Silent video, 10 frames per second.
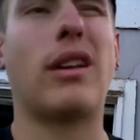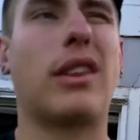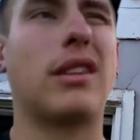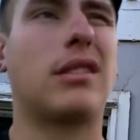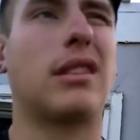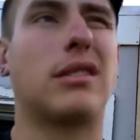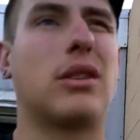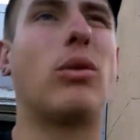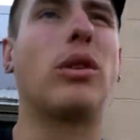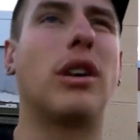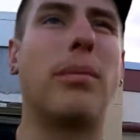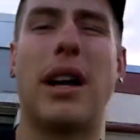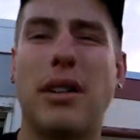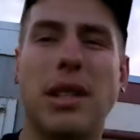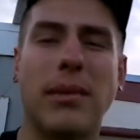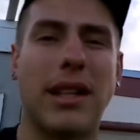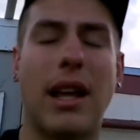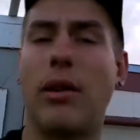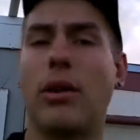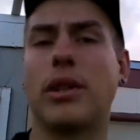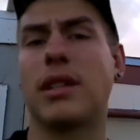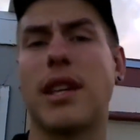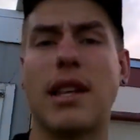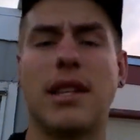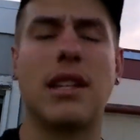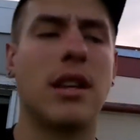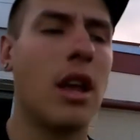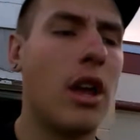I think, a quart or a pint or something like that. I don't know what the sizing is.